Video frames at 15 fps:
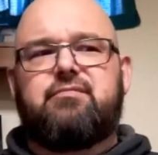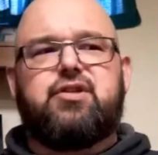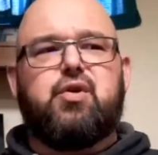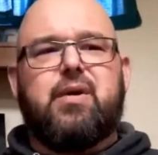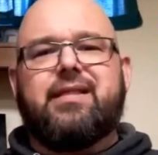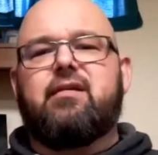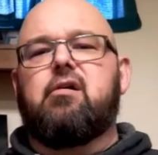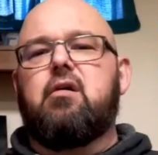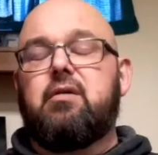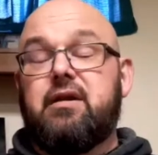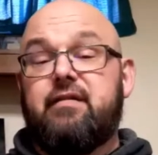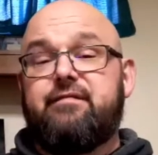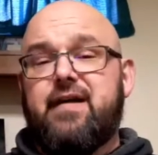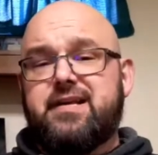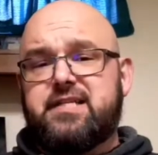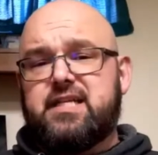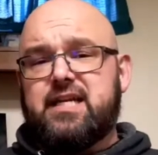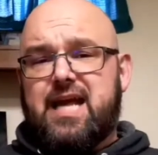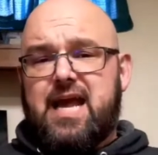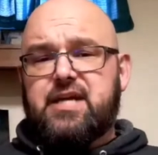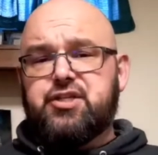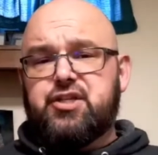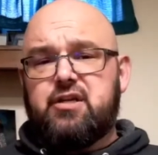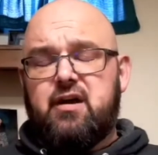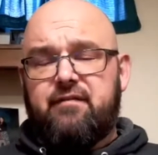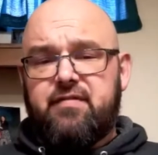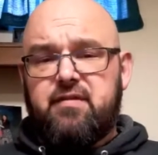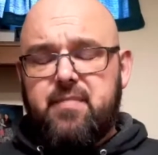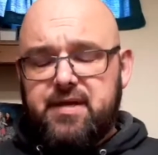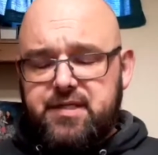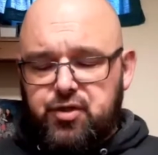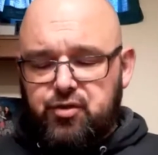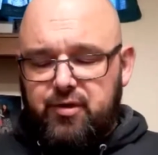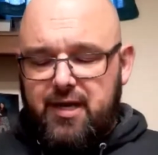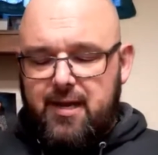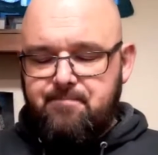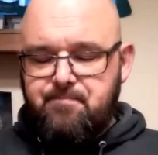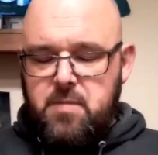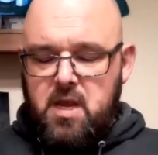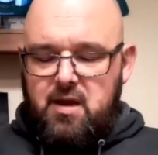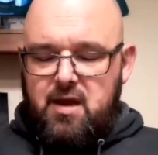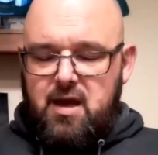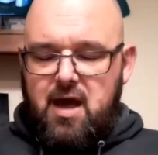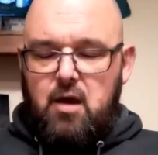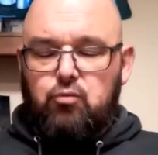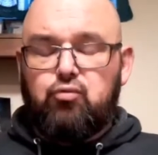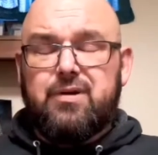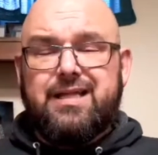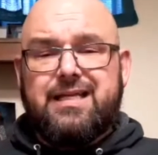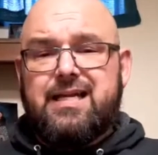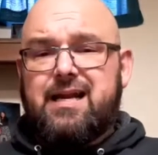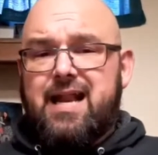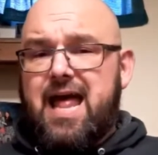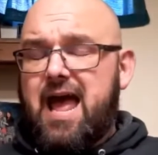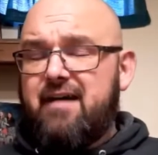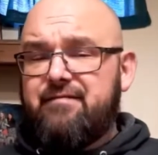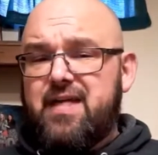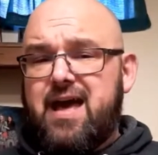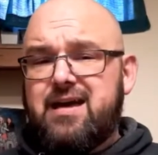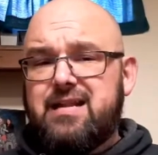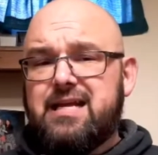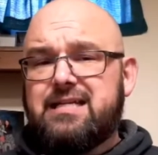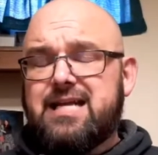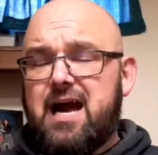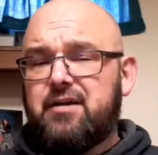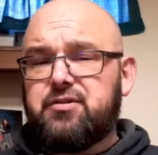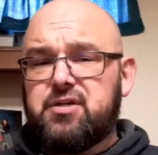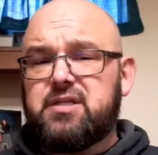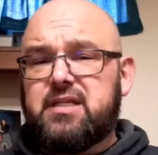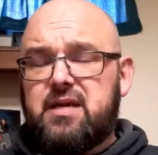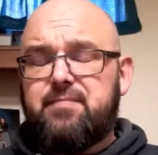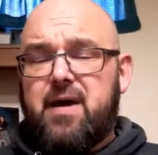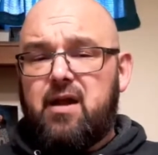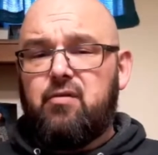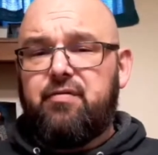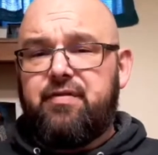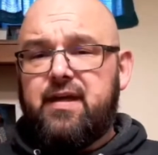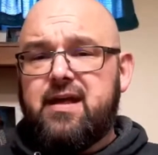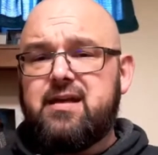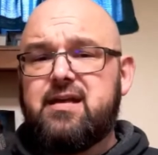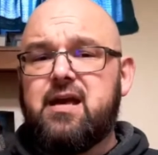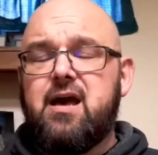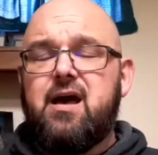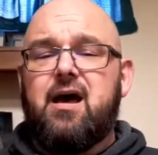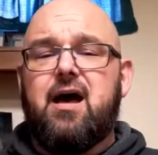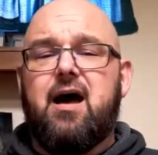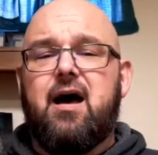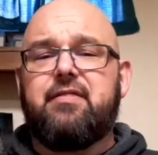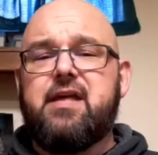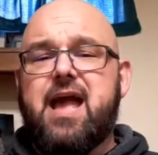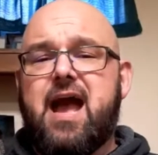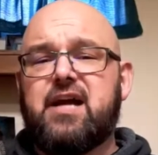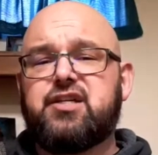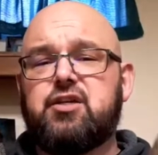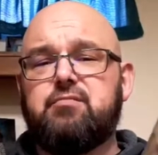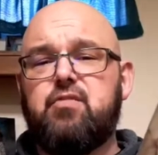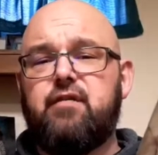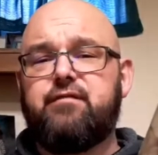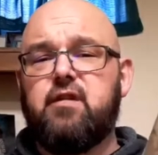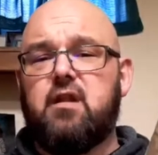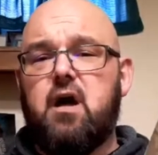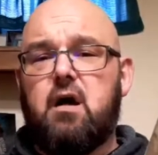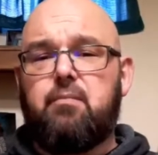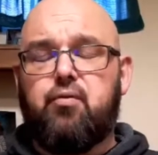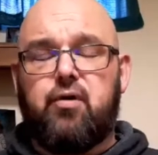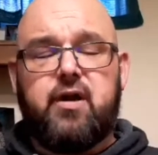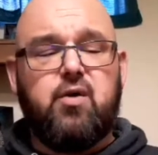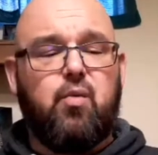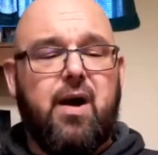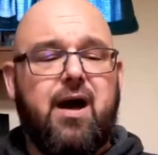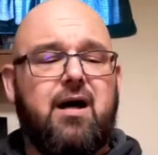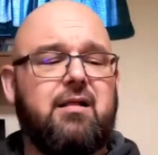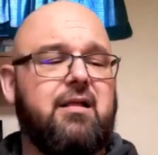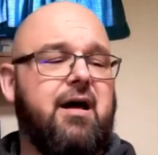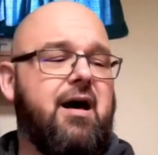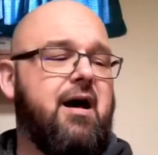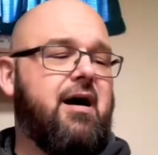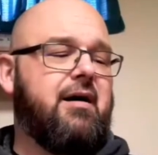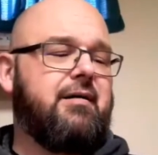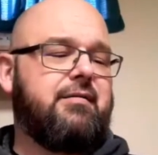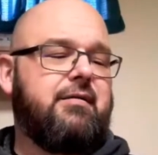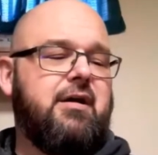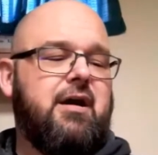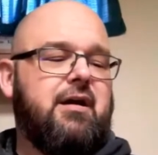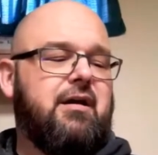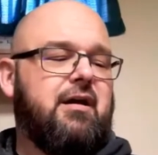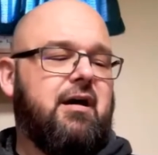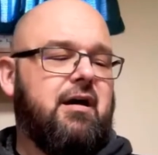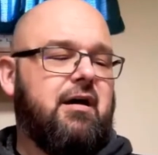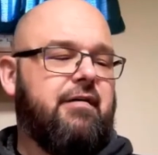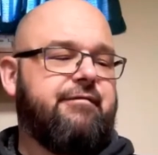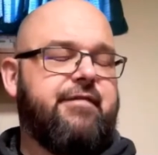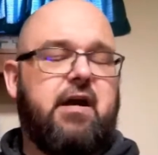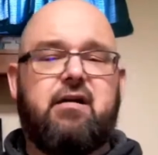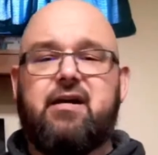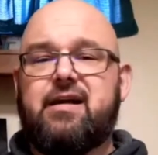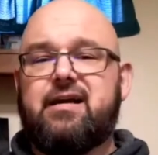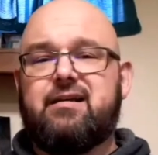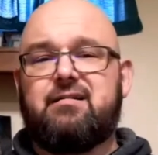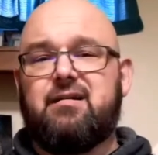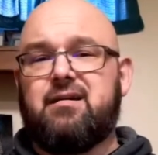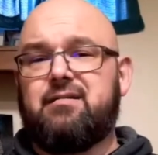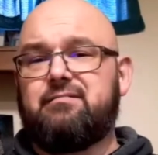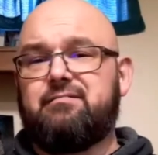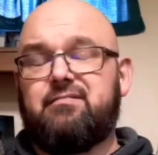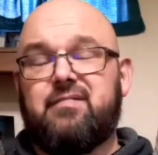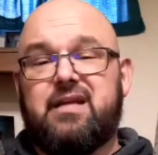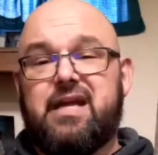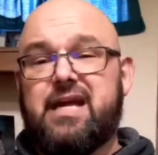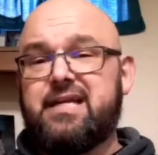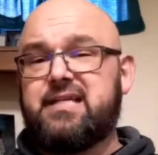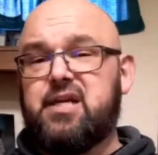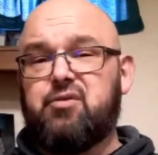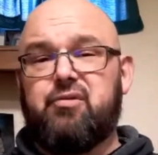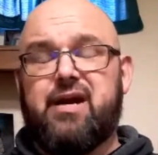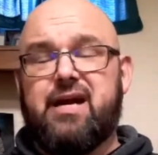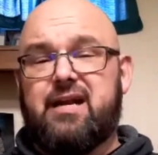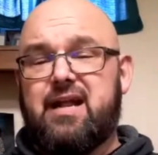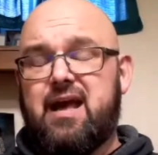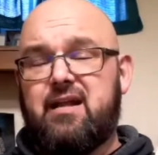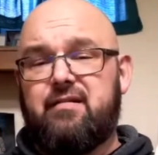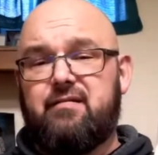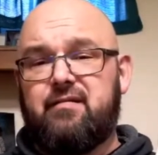doing their own investigation of the mystery. Really didn't have that in Doctor Sleep, I don't think. The action moved along pretty well. A very easy read. Had